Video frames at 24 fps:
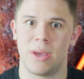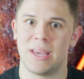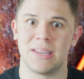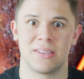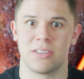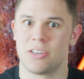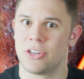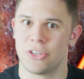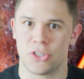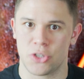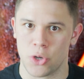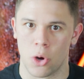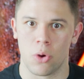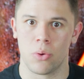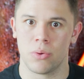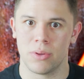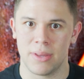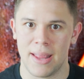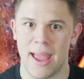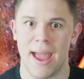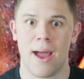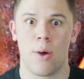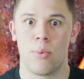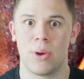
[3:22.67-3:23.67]
he's an
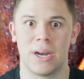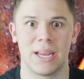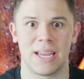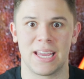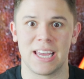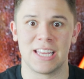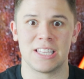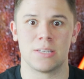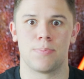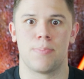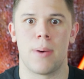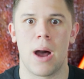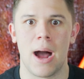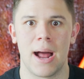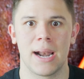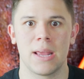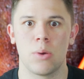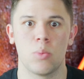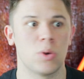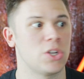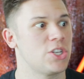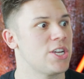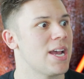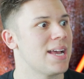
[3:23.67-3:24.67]
adult now in a kid's
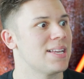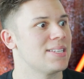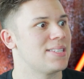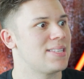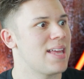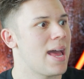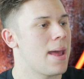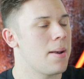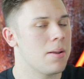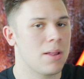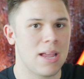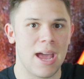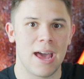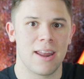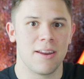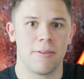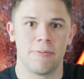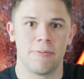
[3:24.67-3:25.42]
body, which has that kind